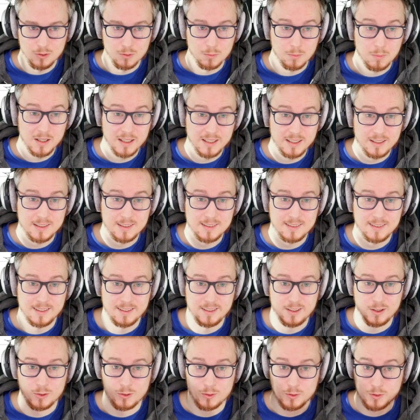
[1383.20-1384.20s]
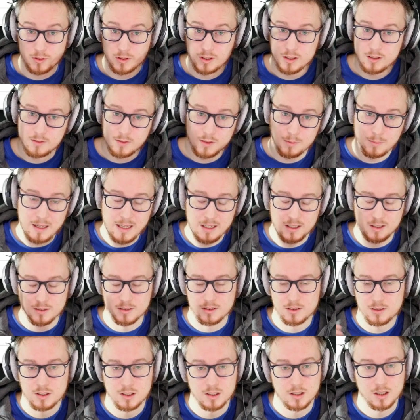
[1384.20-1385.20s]
place and you're looking for
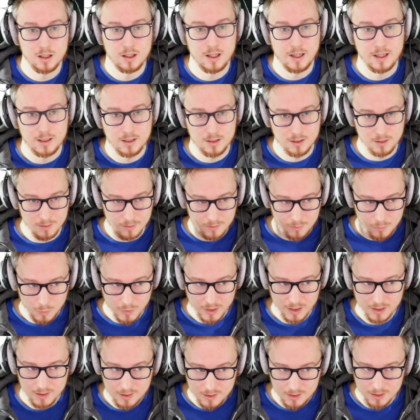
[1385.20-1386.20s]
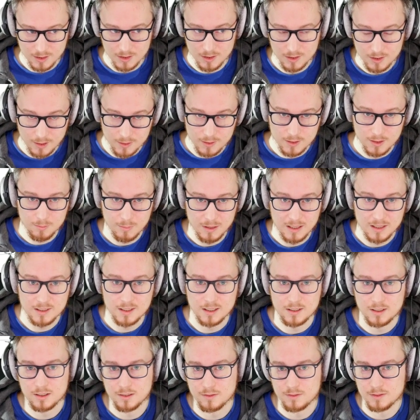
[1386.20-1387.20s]
patterns to connect and ways to start to make
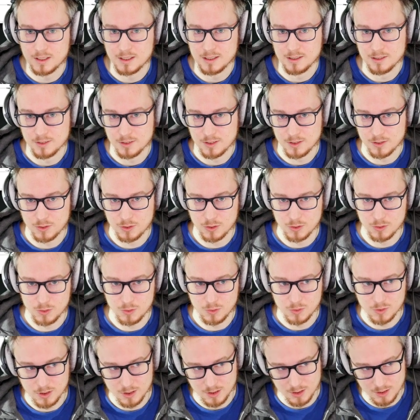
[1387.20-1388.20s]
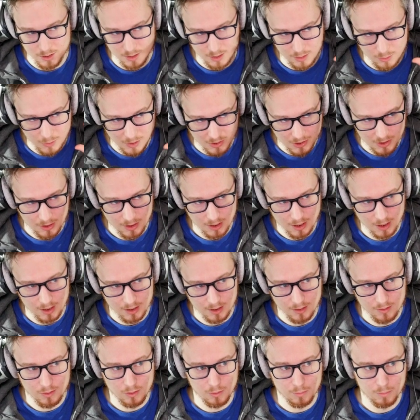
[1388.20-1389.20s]
sense of things. And so you see question card
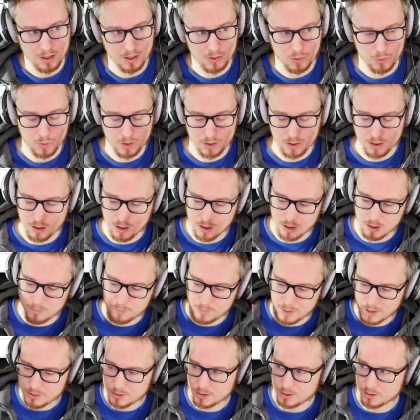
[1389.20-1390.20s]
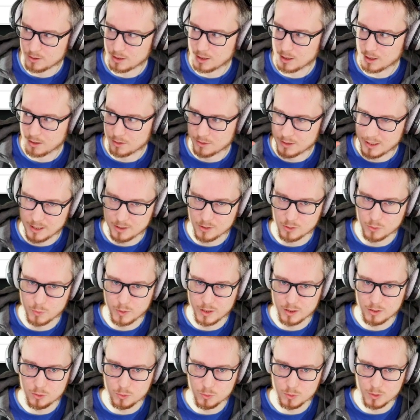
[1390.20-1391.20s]
gives you +1 card, Busted Crown takes
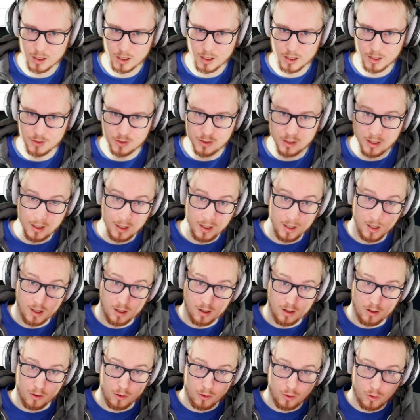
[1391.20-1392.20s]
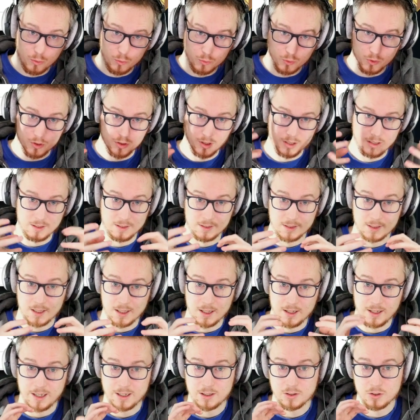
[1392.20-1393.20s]
away 2 cards. Those things
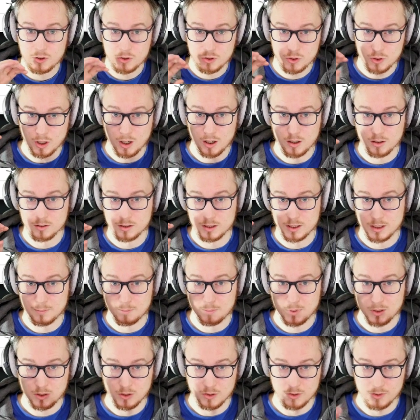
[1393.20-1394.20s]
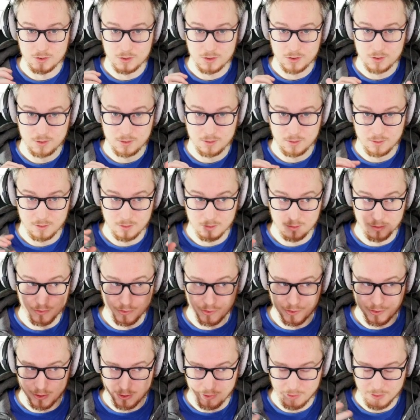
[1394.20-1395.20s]
connect strongly because
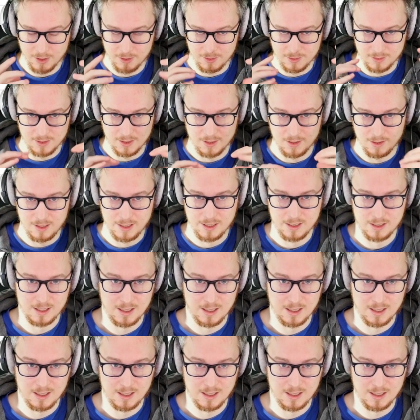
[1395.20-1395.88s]
the thing that they